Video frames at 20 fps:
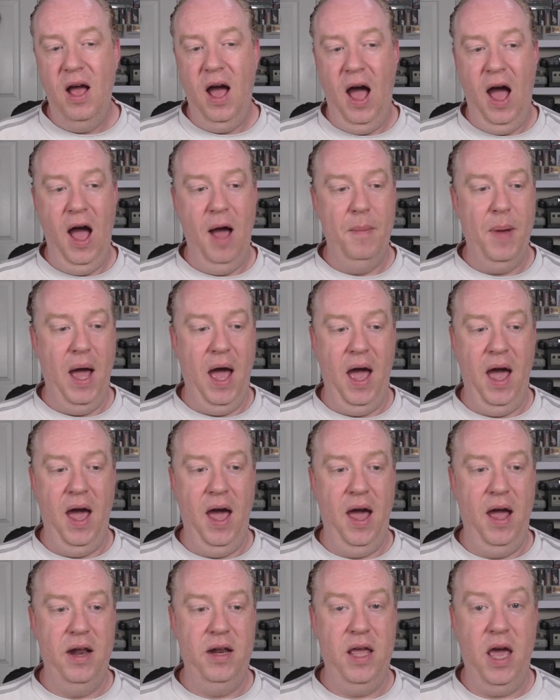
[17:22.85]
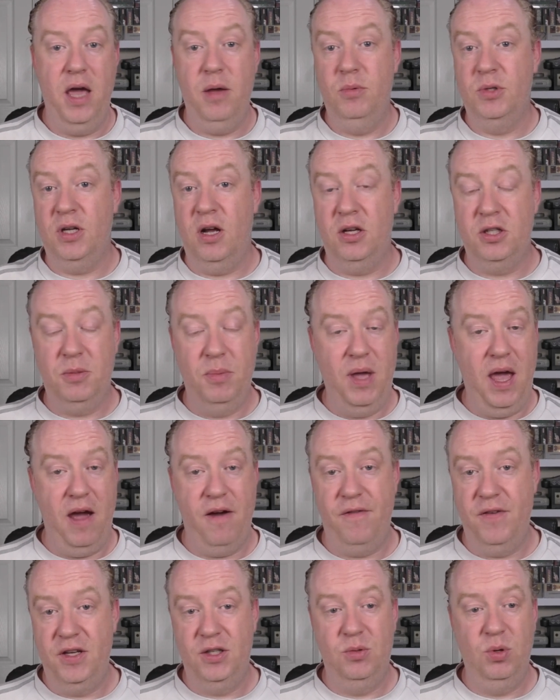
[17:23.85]
And yeah, he was asking me
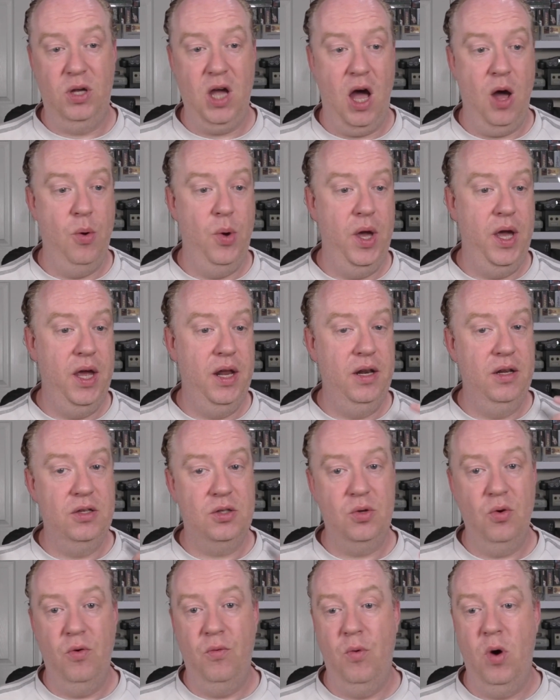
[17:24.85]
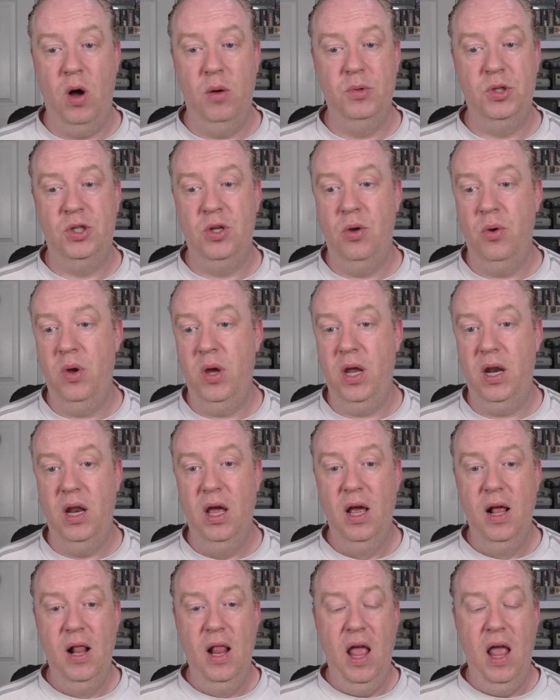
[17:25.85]
how things were going, sort of what I was doing.